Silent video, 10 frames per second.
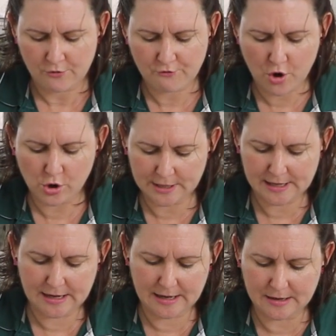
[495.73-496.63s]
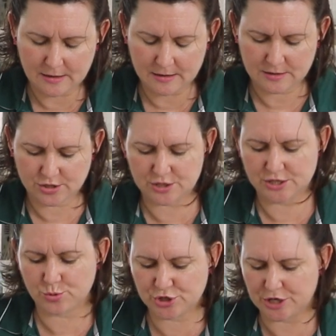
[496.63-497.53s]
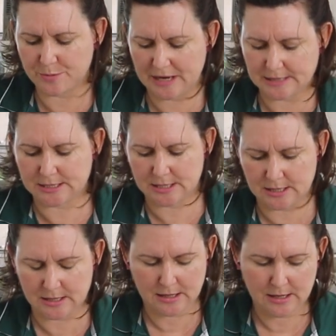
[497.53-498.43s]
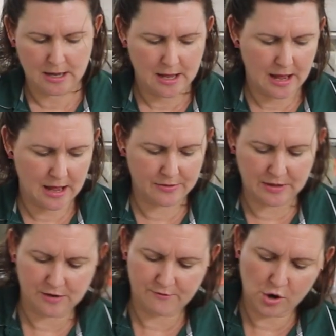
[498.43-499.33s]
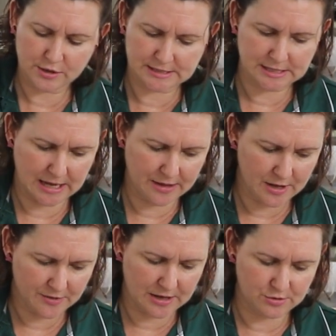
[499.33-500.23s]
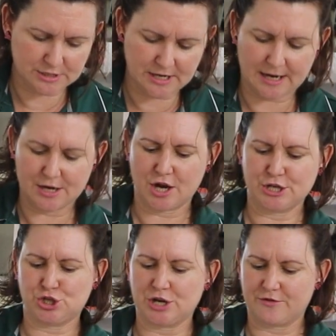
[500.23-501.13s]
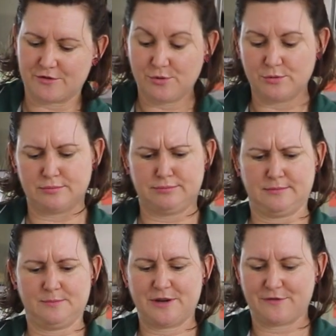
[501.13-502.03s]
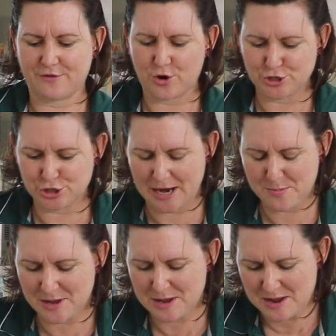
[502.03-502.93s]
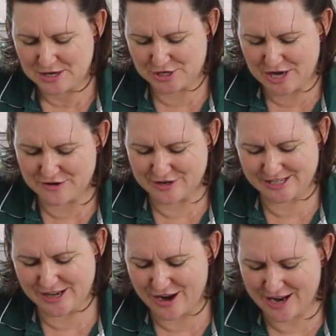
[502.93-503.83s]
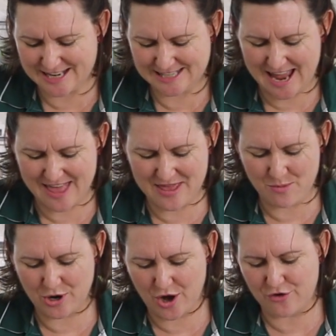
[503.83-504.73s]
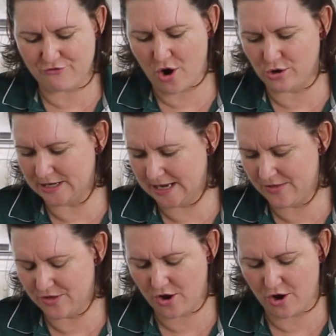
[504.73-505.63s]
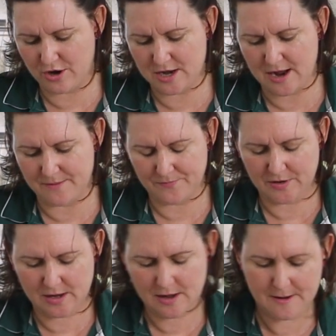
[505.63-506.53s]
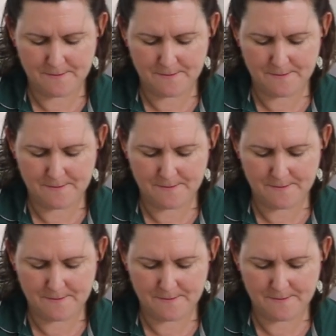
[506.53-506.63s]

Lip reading: Roll it in, sort of squish it a bit, and then roll it together. That looks like a nice generous, odd shape, generous size, and then we're going to roll it in the coconut. Okay.